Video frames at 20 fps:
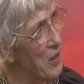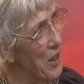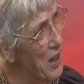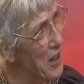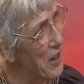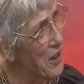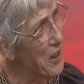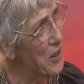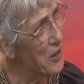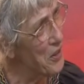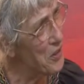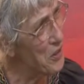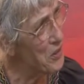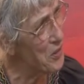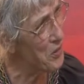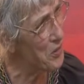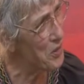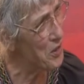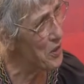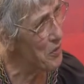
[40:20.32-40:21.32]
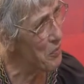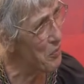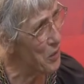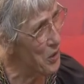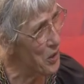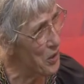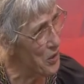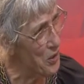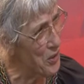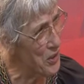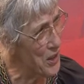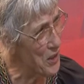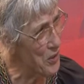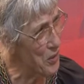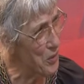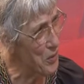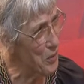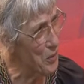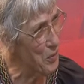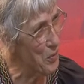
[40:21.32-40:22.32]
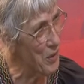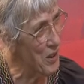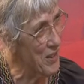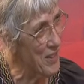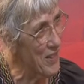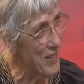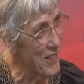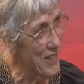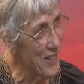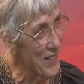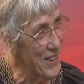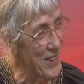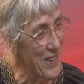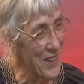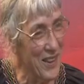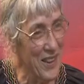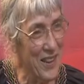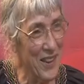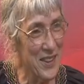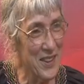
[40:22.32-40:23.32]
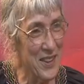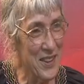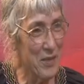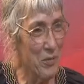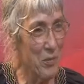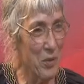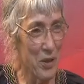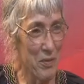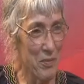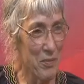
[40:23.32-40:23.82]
are going to do some work on Nkrumah. And I said, Well,